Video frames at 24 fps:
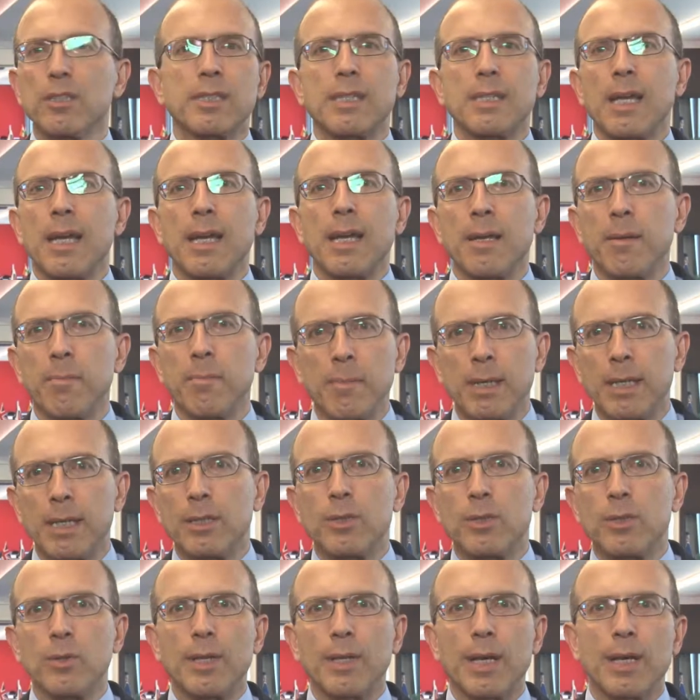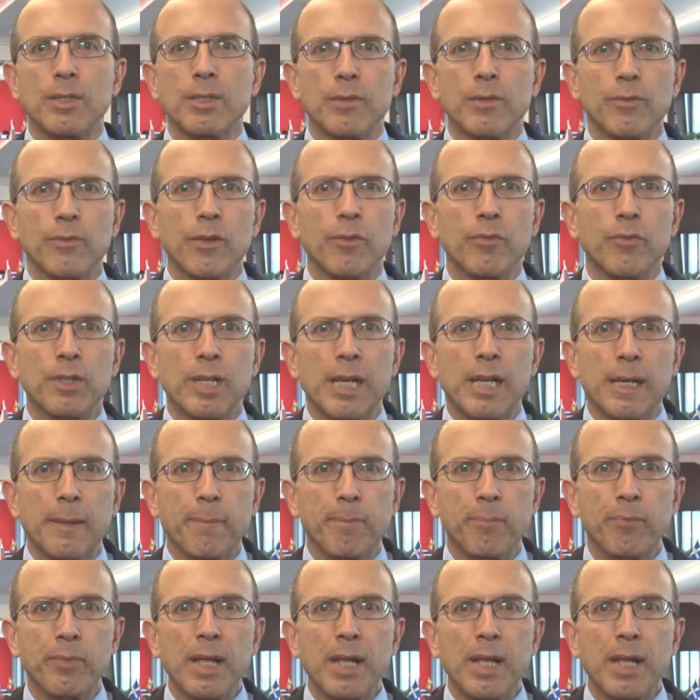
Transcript: say, mid-2015.